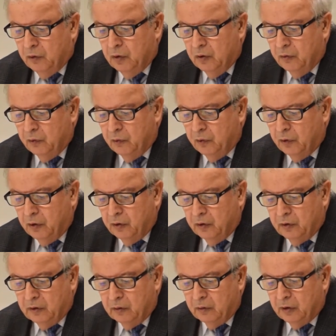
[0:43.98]

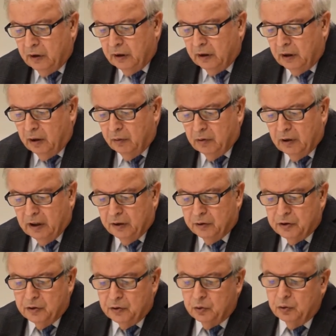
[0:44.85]
First, I would like
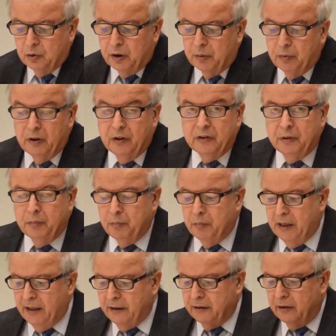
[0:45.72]
just to tell you about the
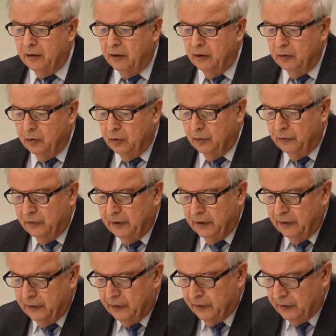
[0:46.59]
background of
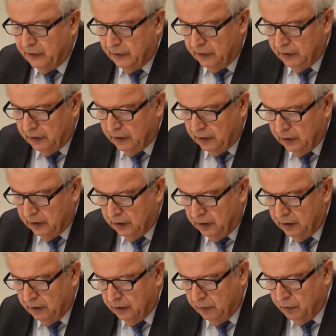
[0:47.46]
this
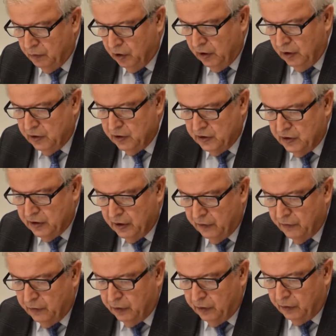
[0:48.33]
religious
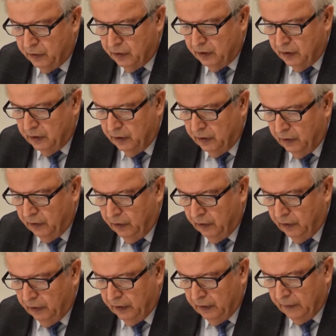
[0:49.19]
diversity.
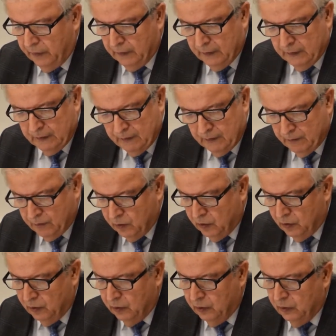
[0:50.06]

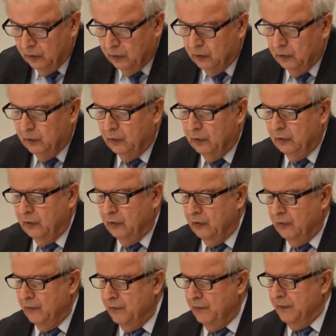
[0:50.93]
To
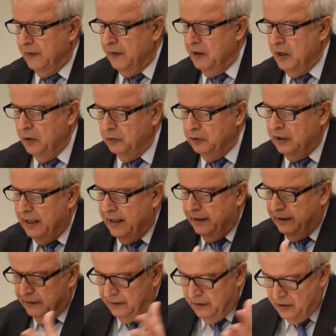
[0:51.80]
note
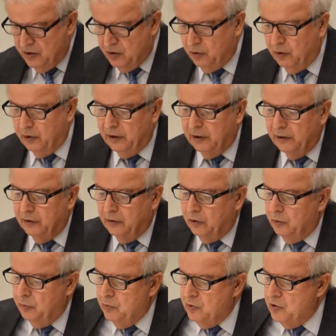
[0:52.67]
that historically
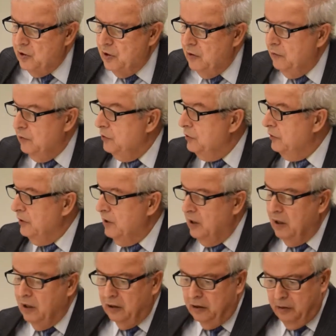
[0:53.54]
Azerbaijan was
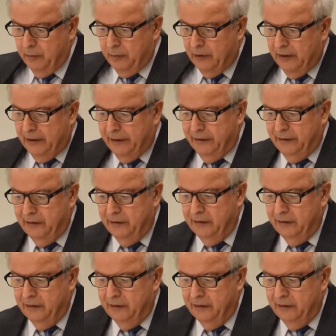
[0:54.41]
occupied